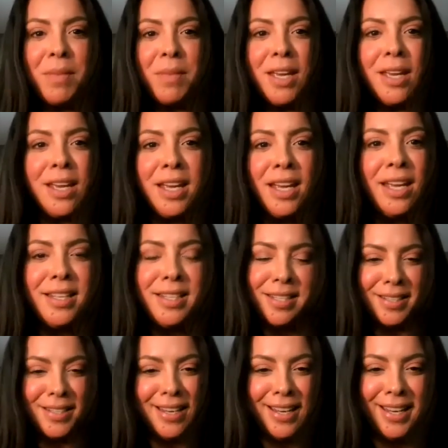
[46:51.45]
Mitt.
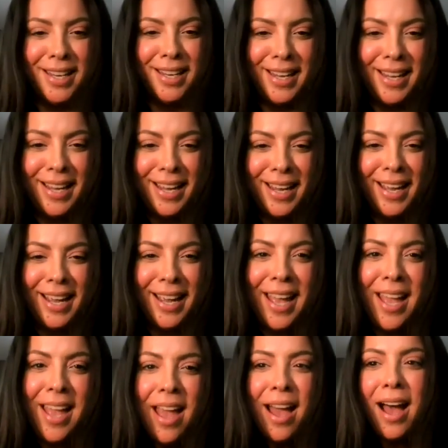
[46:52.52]

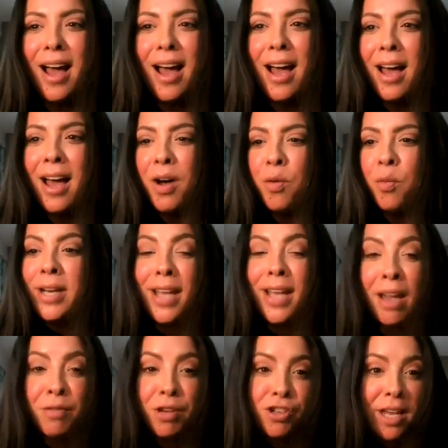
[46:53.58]
Wendy,
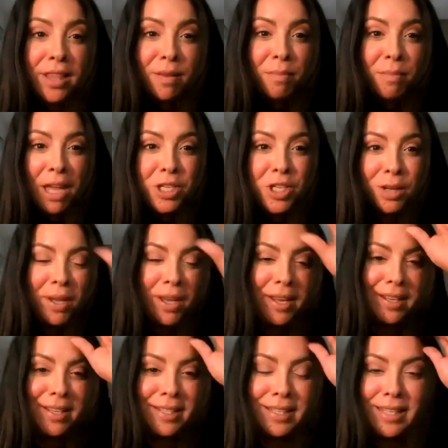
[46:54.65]
have you tried the Magic Mitt?
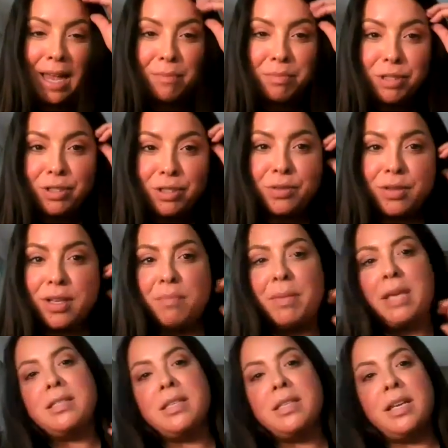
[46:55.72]
Because it's absolutely
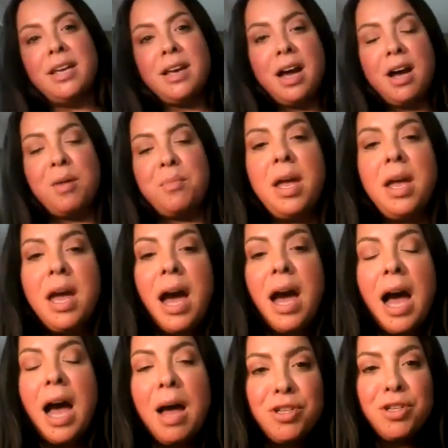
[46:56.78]
amazing. I'm
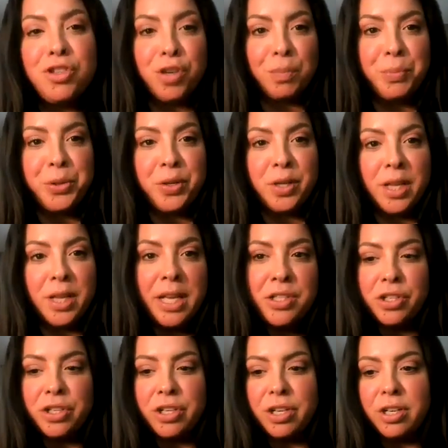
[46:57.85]
a triple
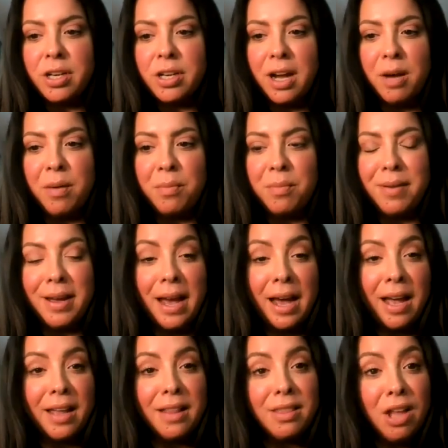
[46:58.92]
cleanser.
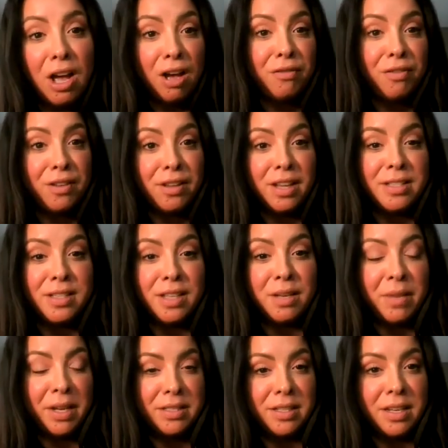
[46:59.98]
I love cleansing
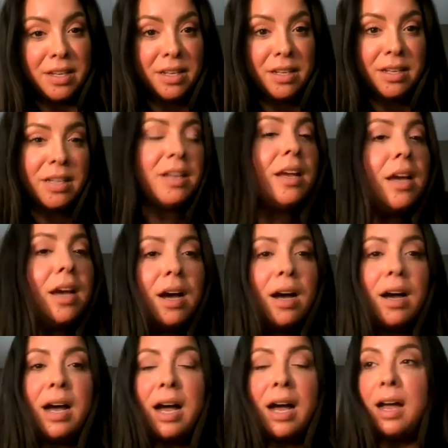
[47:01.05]
my skin
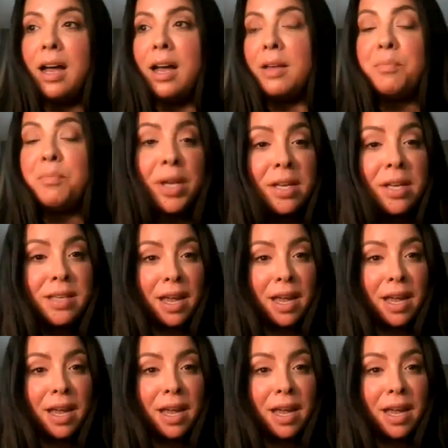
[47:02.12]
because